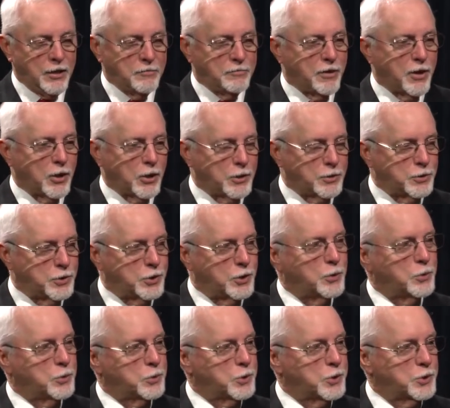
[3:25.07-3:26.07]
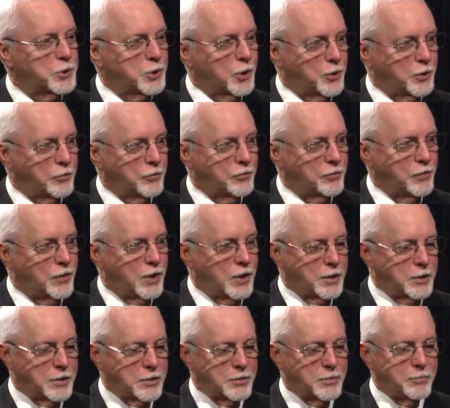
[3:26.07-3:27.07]
fallen soldiers on
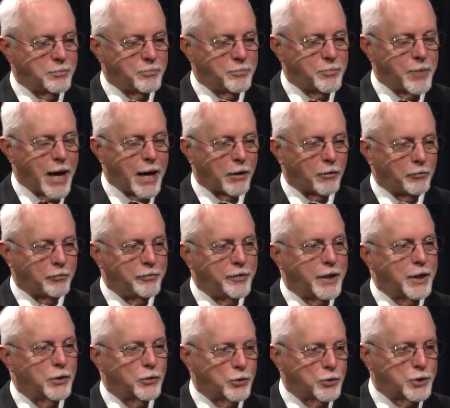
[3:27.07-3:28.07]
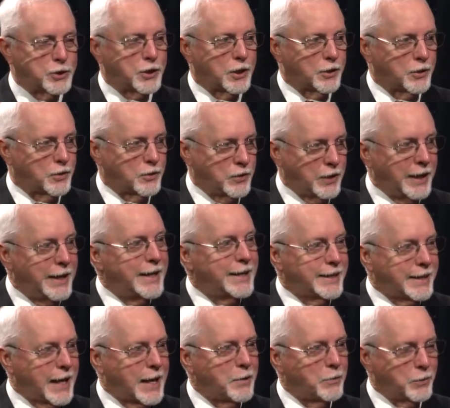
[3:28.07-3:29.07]
the battlefield. So
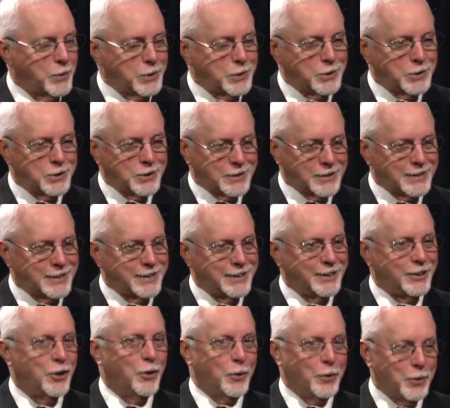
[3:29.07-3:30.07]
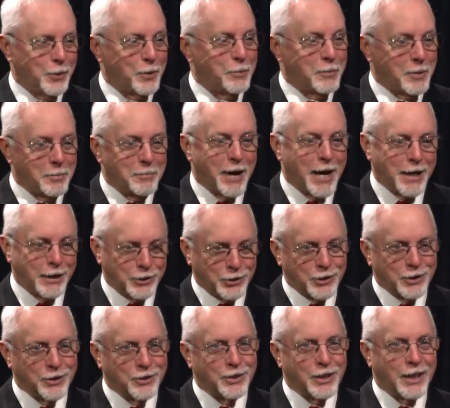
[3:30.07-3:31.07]
that was going through my mind
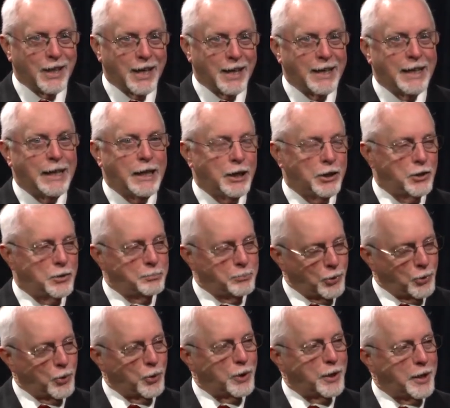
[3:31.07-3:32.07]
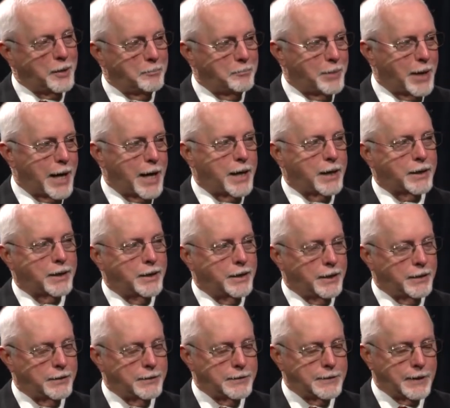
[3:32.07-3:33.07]
too, that I needed to pull him back.
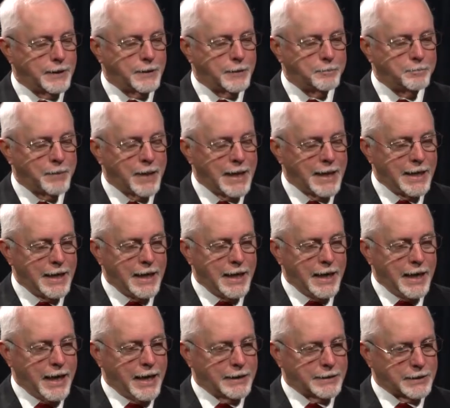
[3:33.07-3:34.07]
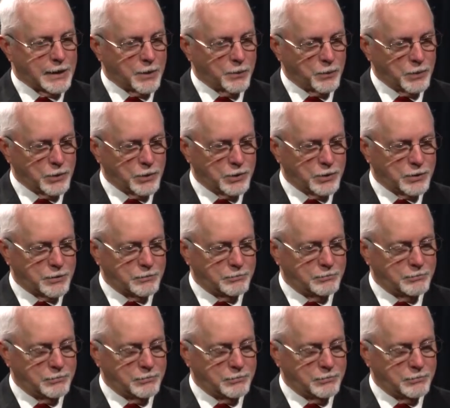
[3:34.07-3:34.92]
And as I was